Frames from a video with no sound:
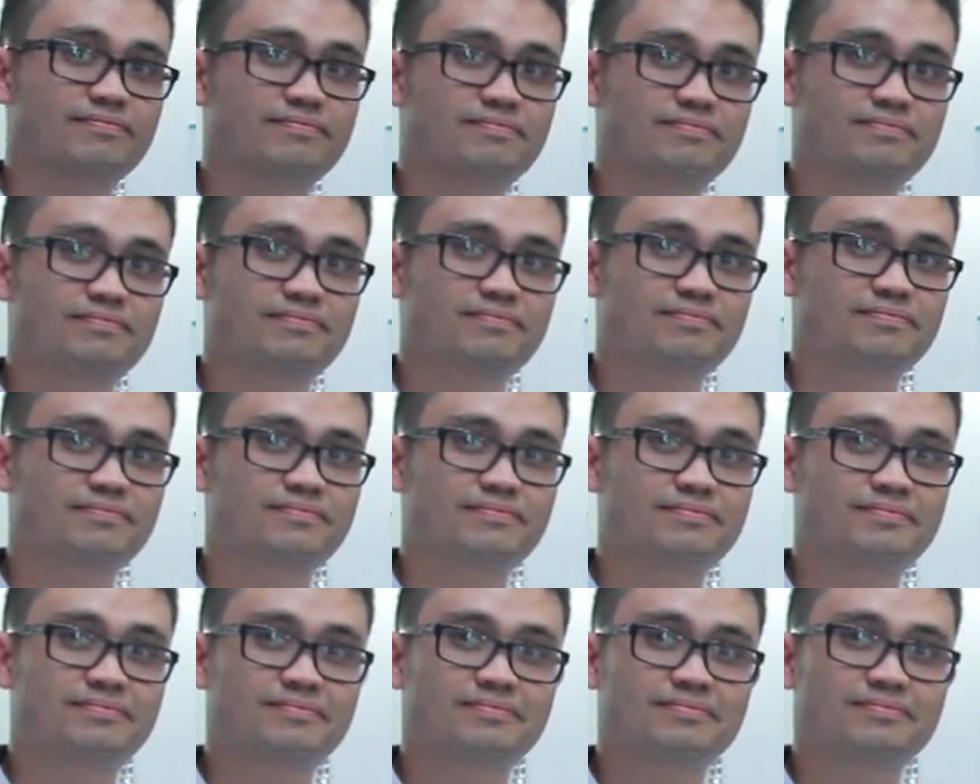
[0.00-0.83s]

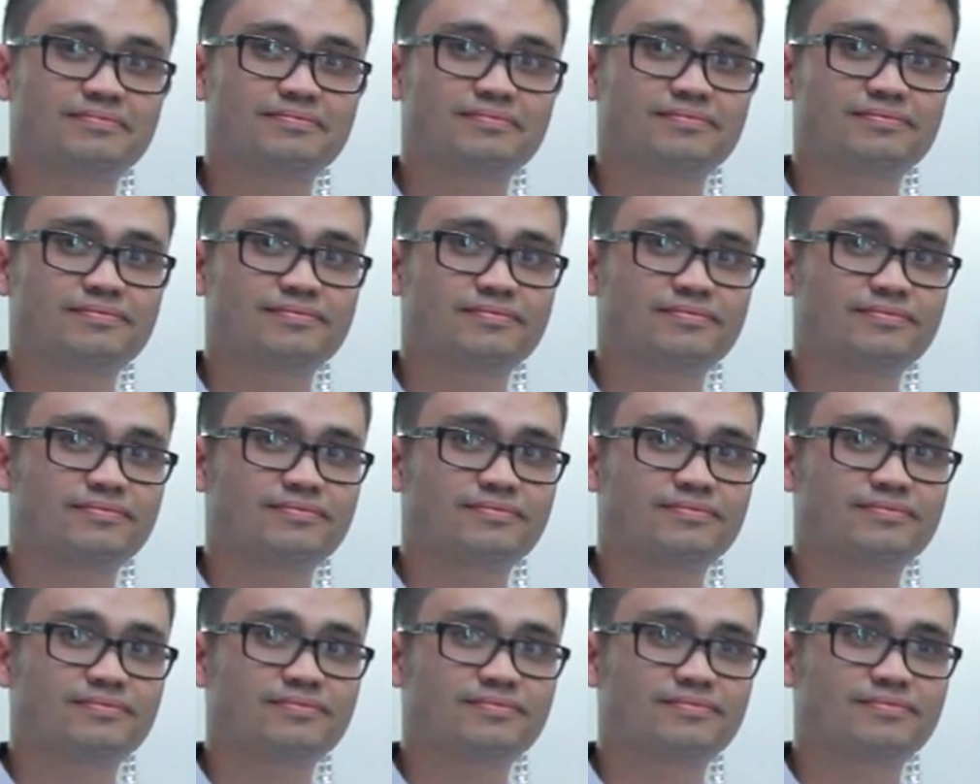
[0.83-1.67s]

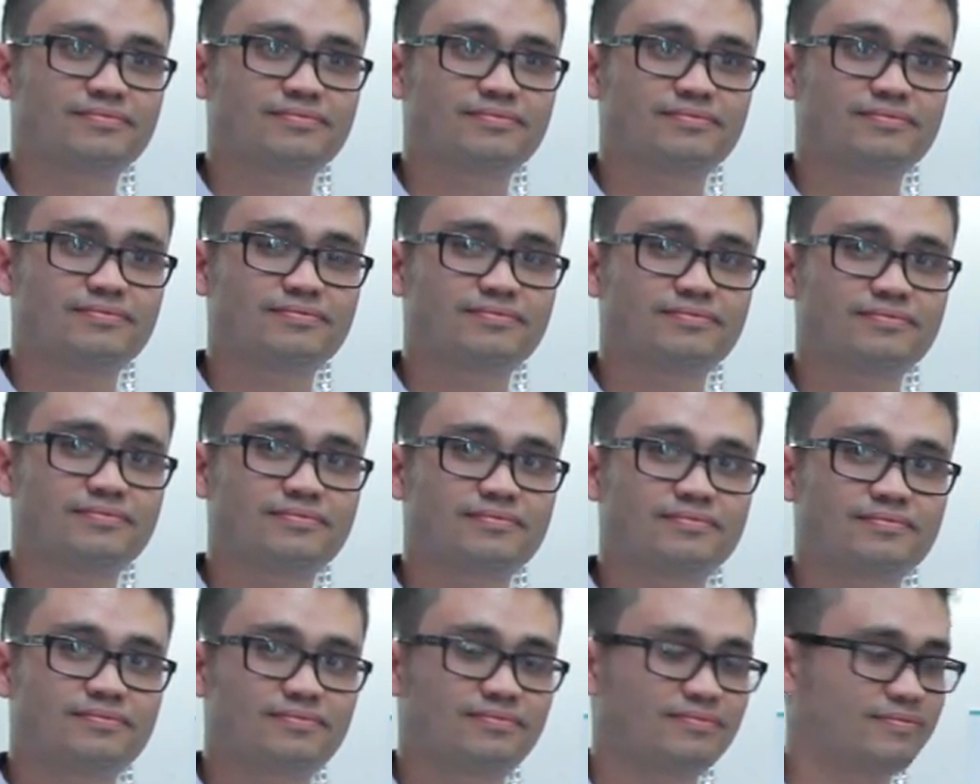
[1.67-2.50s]

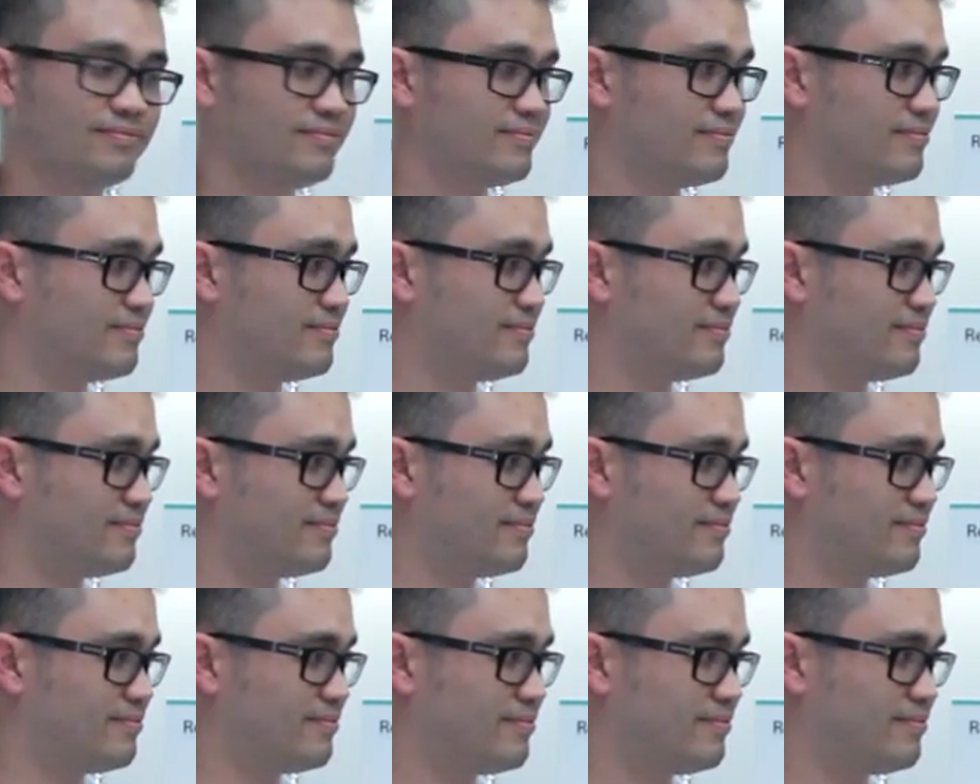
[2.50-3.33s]

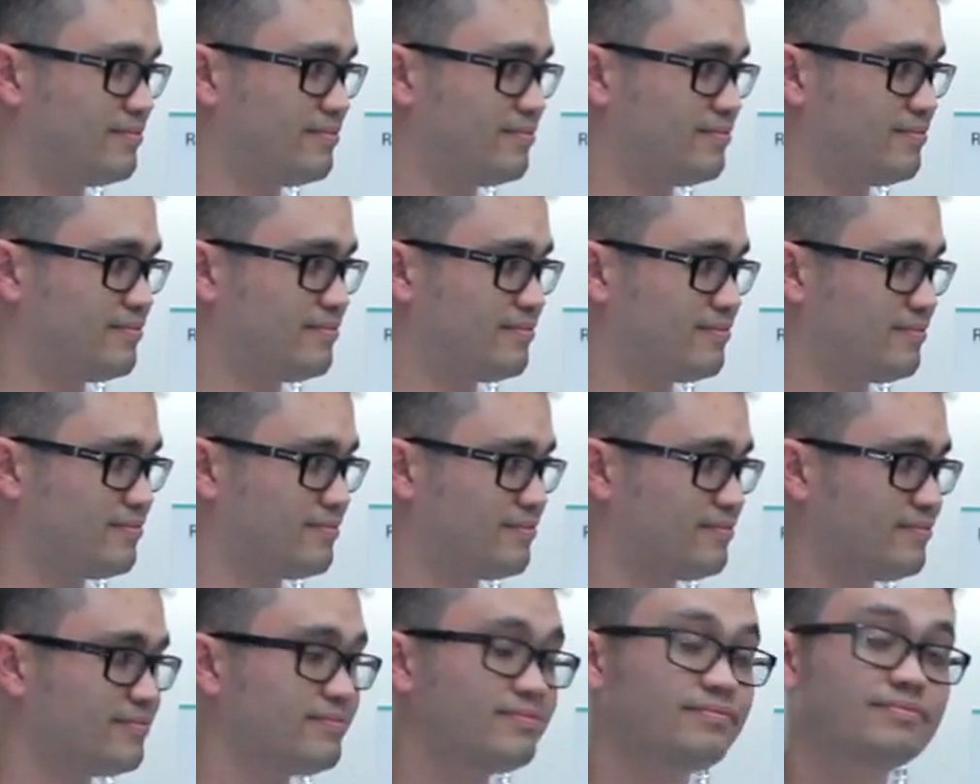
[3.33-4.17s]

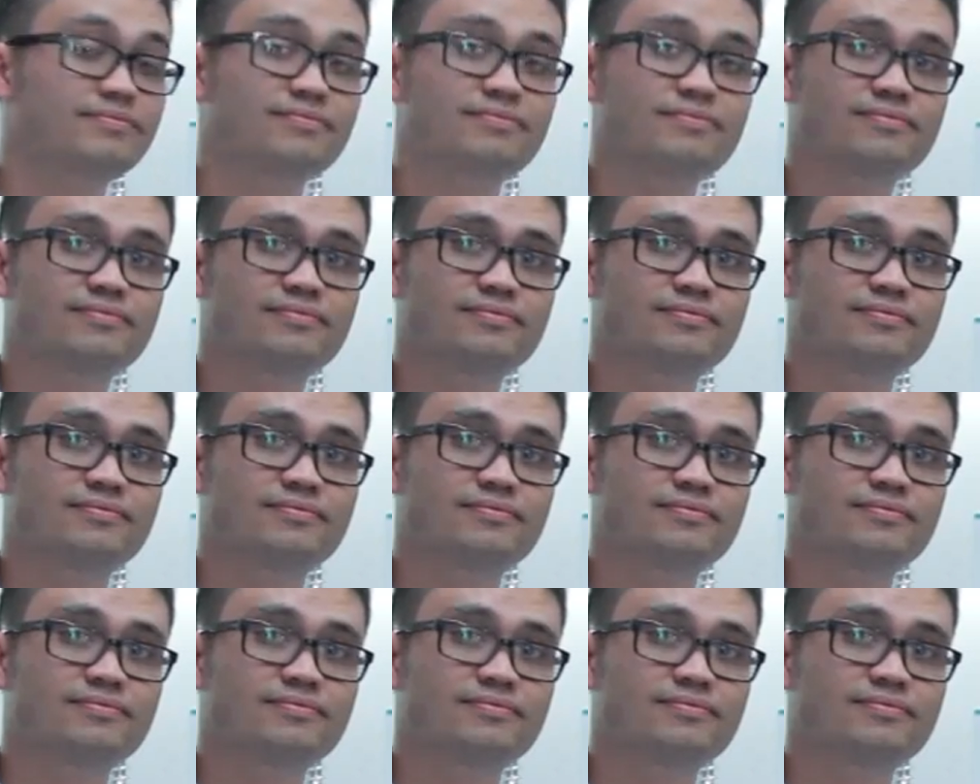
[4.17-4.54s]
This person isn't speaking.